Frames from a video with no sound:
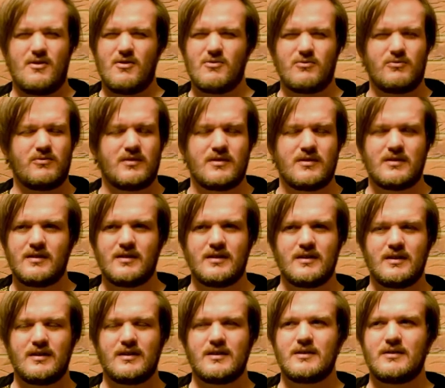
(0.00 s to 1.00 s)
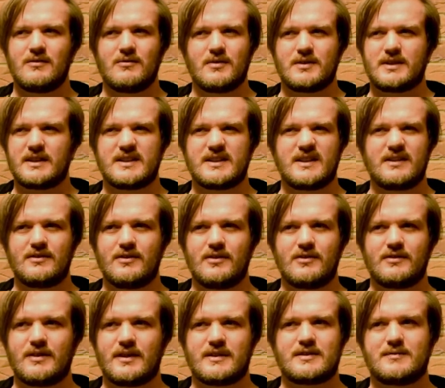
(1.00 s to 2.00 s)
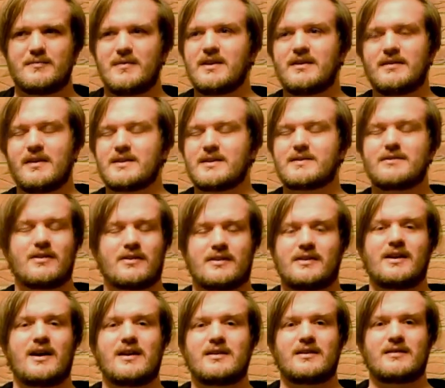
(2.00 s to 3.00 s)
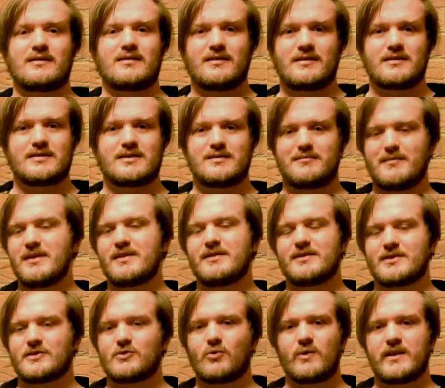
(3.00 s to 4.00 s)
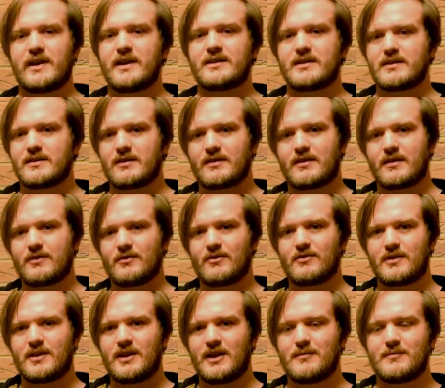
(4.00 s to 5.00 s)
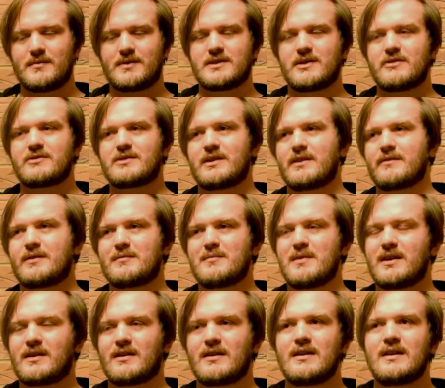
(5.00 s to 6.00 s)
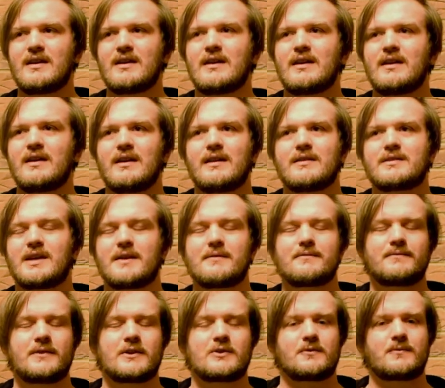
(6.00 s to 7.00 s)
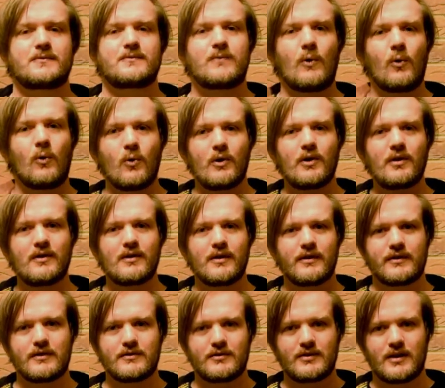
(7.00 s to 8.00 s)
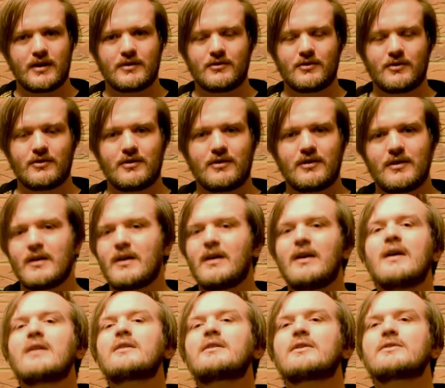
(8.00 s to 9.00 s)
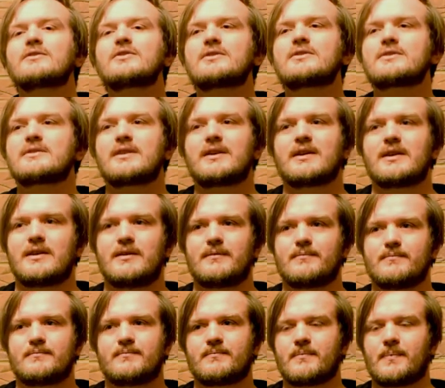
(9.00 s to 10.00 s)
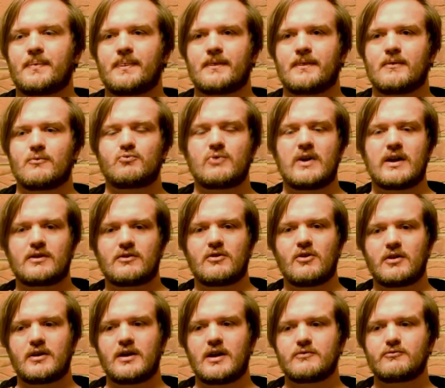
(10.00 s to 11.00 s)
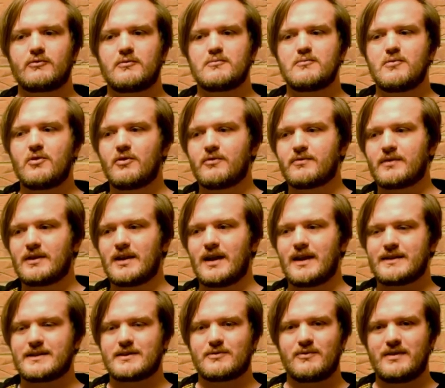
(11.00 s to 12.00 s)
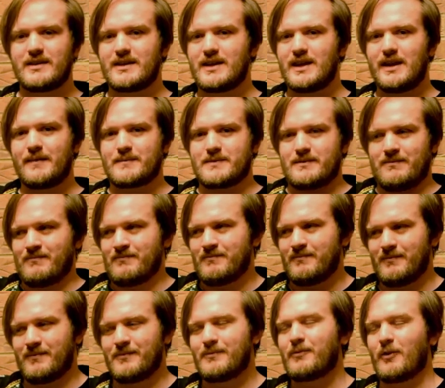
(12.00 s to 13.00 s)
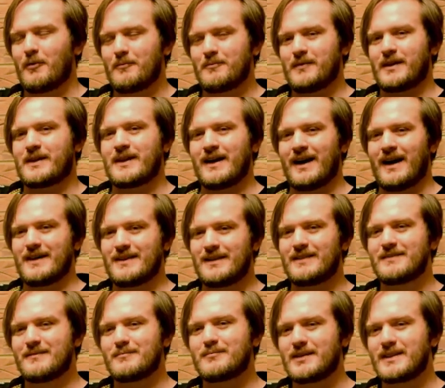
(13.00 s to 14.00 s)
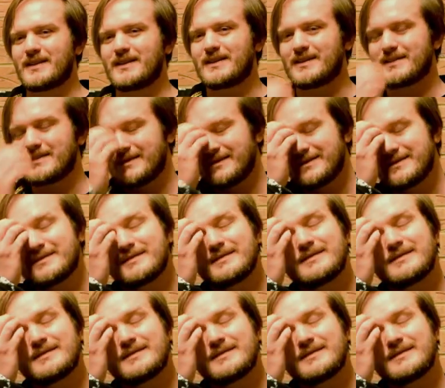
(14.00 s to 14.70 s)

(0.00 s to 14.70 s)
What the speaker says: no. What they did there, like, to me, that's not canon. To me, the story ended in the third game. Seriously, if they make Syphon Filter 4, if they do that there, just retcon it and remove the last three games from the canon, please.